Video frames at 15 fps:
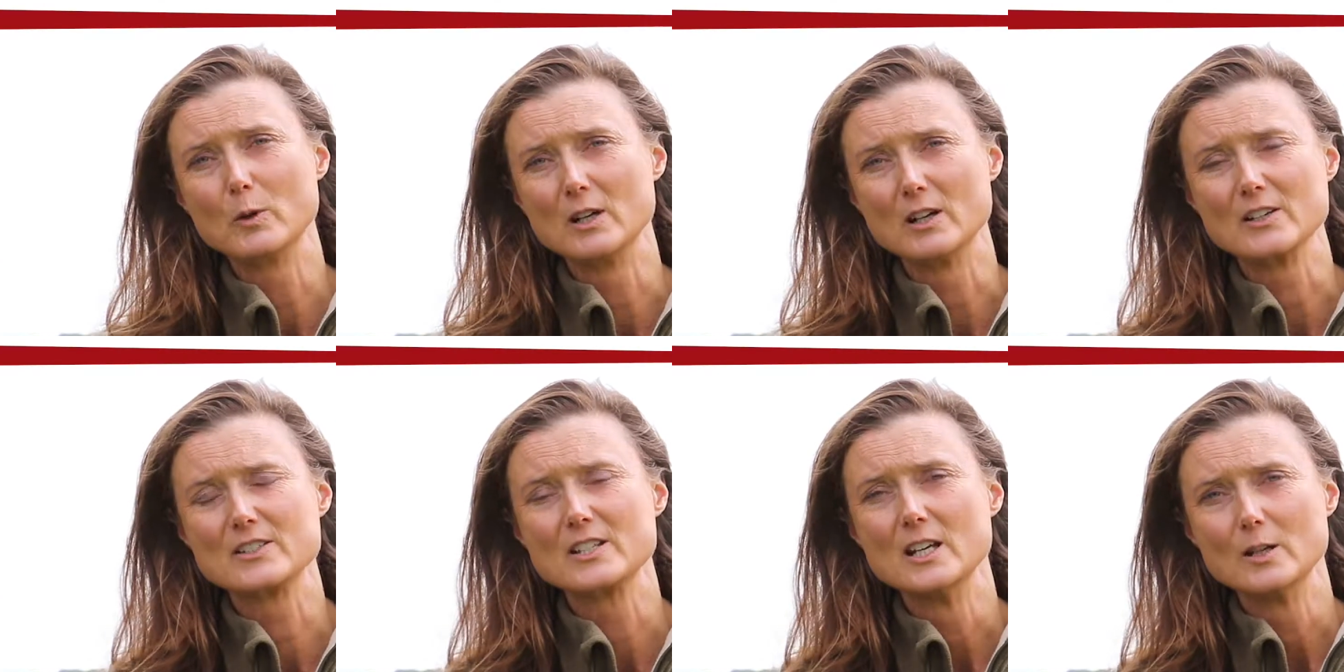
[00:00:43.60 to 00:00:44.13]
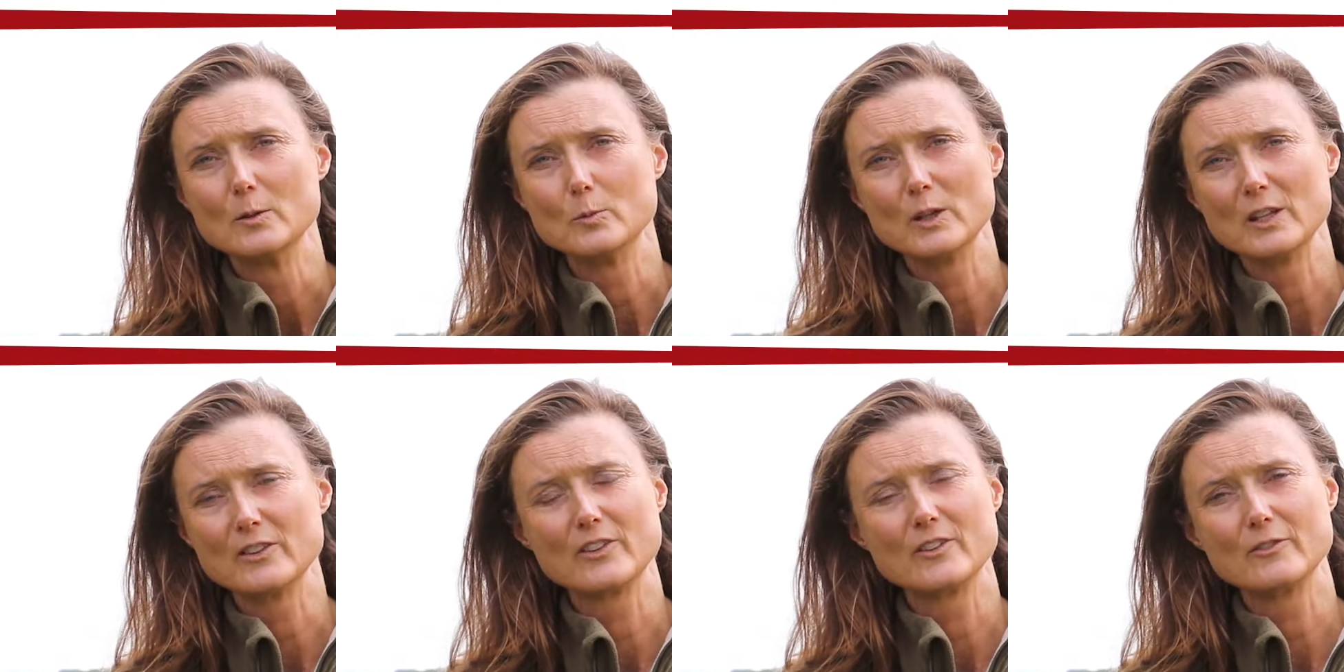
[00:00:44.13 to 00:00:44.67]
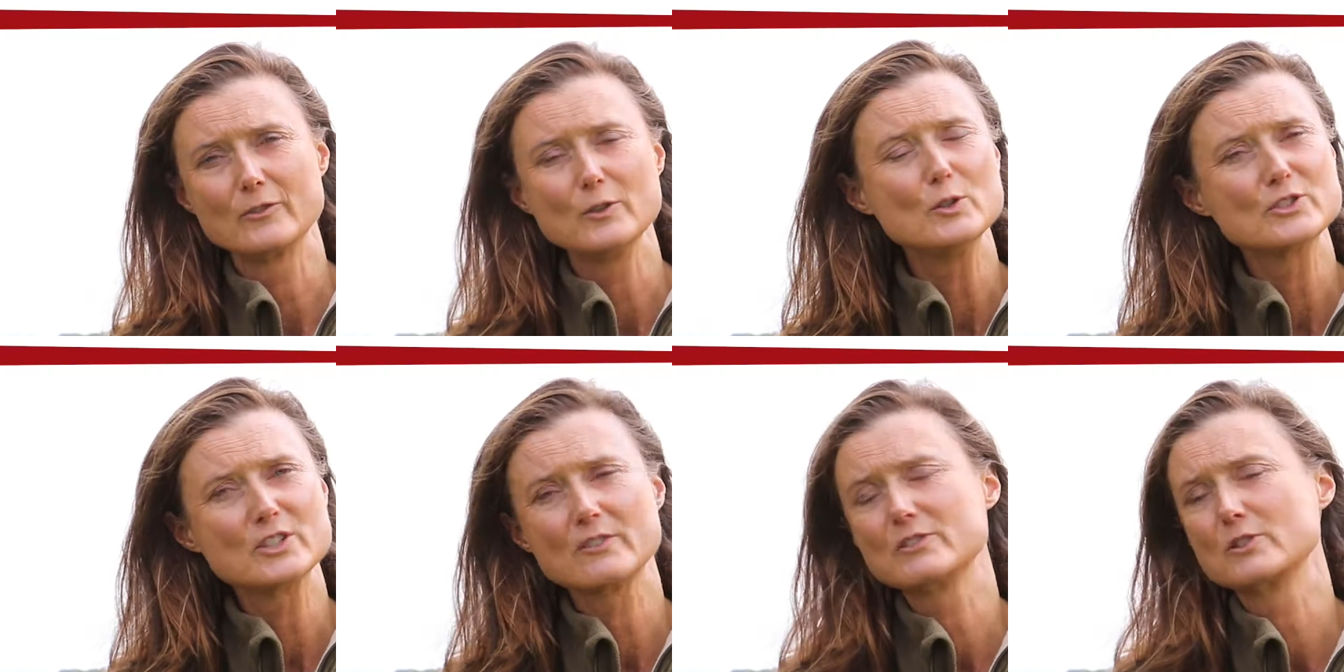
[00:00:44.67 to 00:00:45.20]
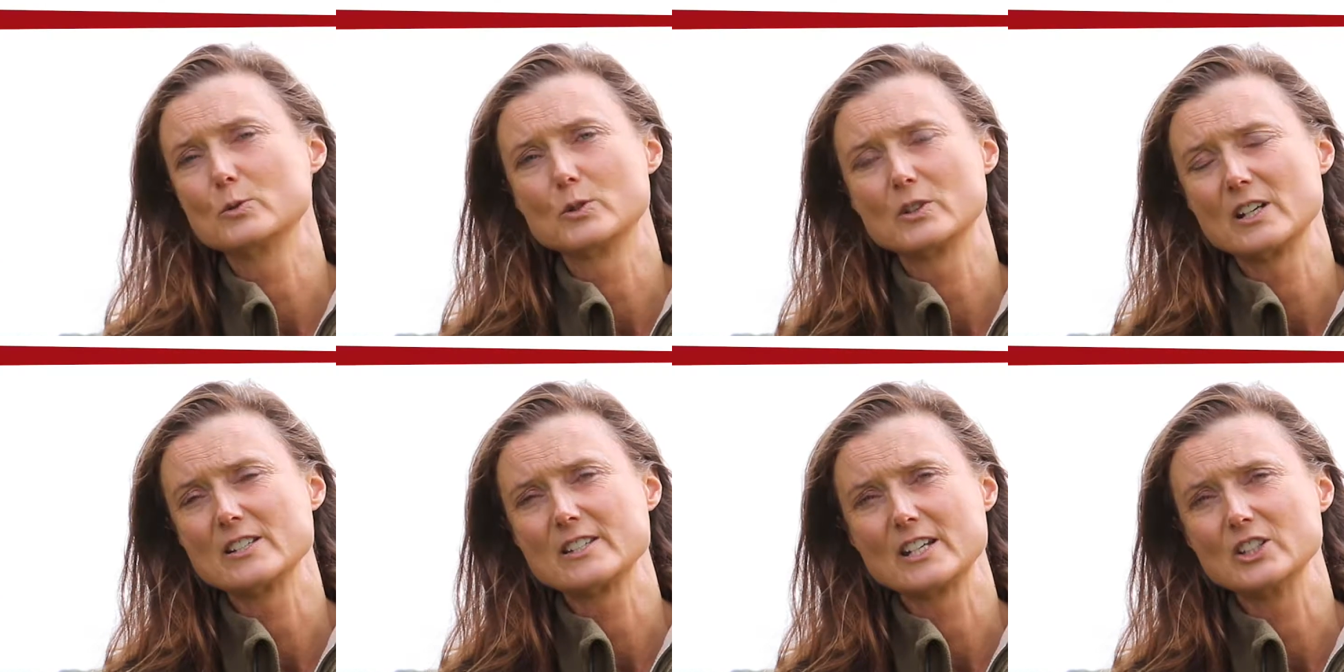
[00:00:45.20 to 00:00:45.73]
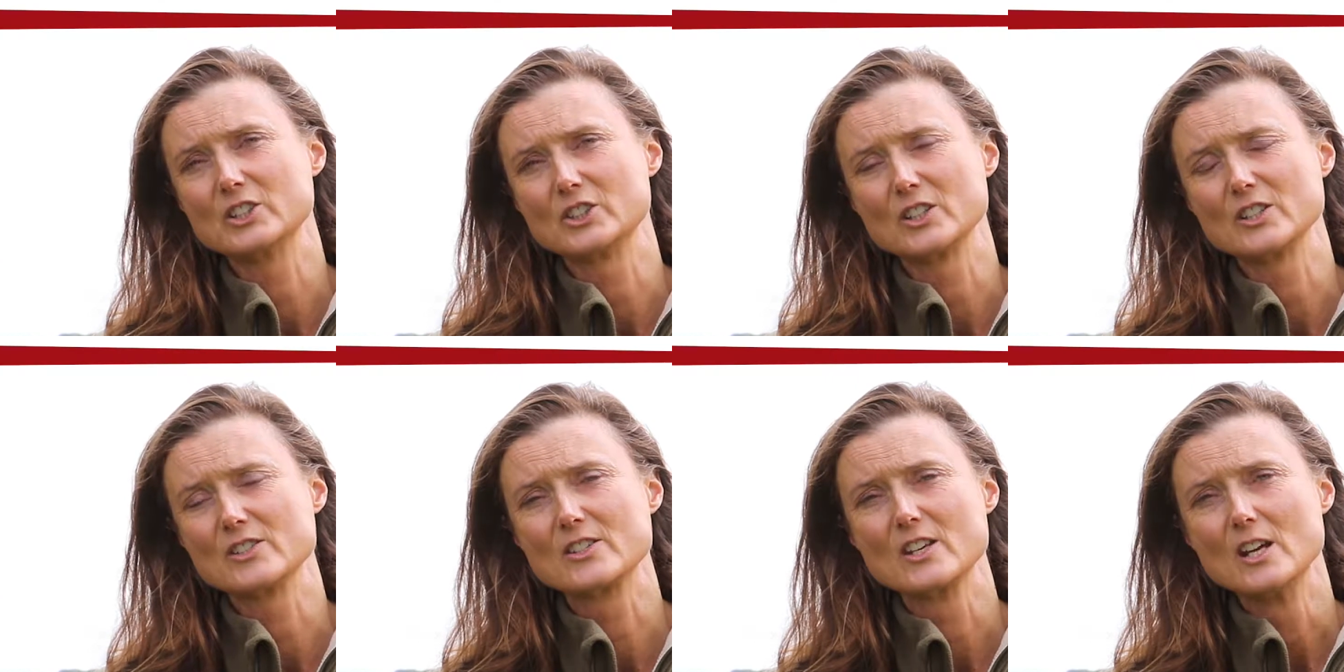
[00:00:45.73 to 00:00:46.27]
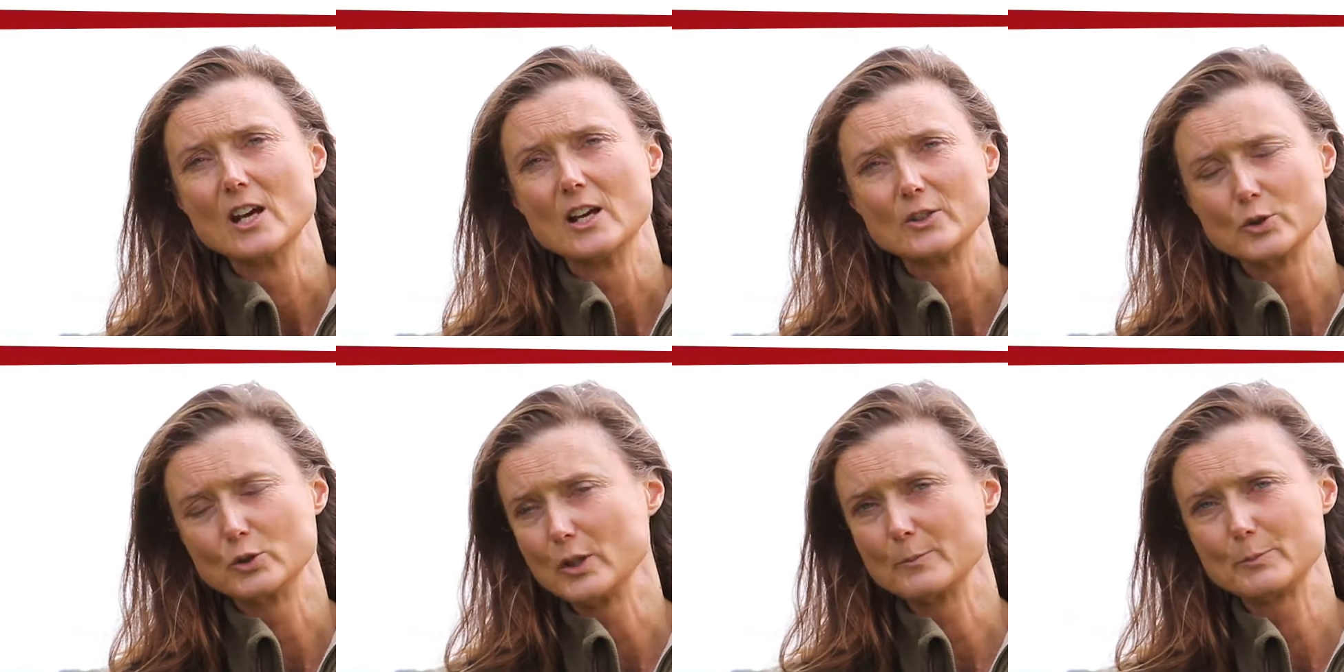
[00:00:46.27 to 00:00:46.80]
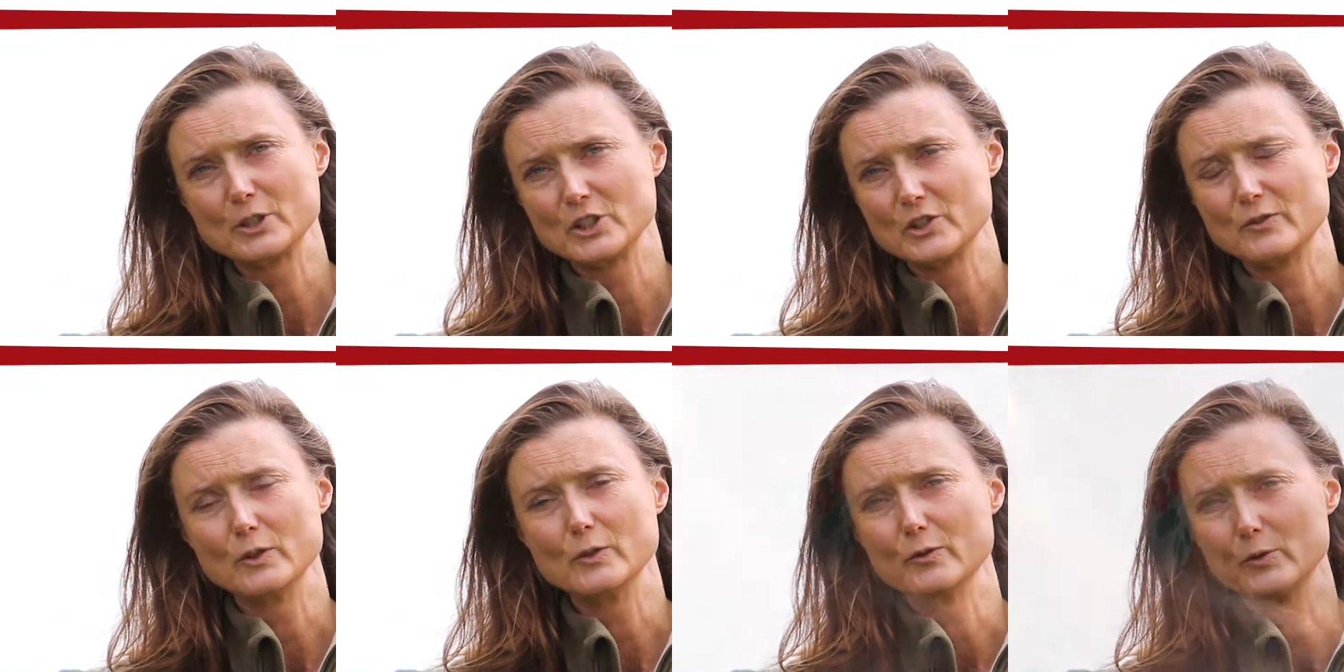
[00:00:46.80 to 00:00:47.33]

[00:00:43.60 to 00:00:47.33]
worked with food service organisations during British Food